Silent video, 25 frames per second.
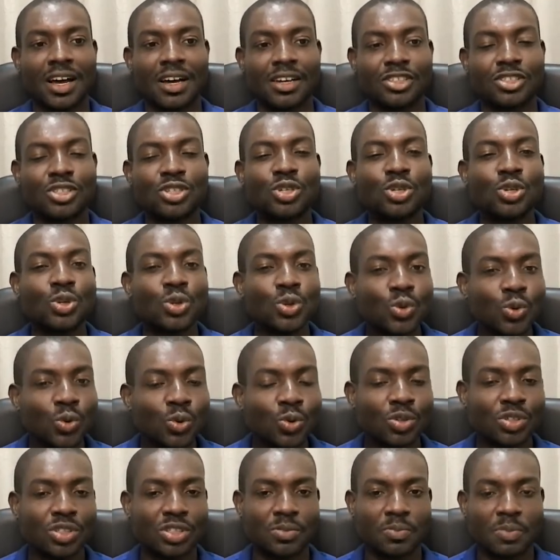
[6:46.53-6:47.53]

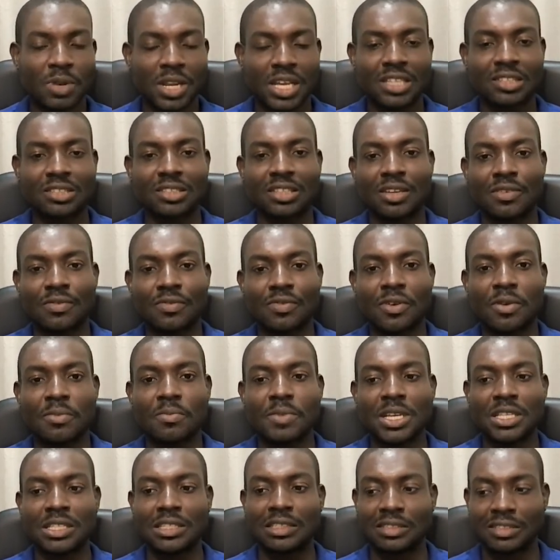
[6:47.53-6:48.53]
huge blessing for
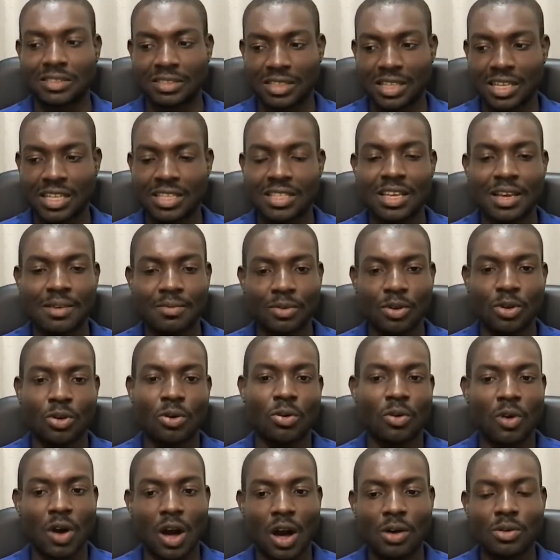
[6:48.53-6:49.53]
me to see them
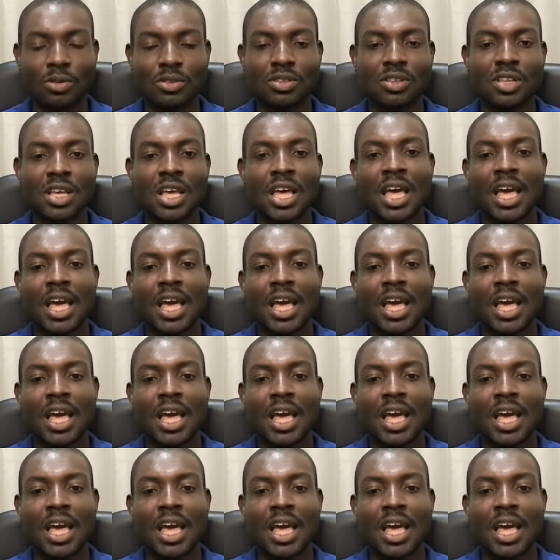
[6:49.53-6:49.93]
go out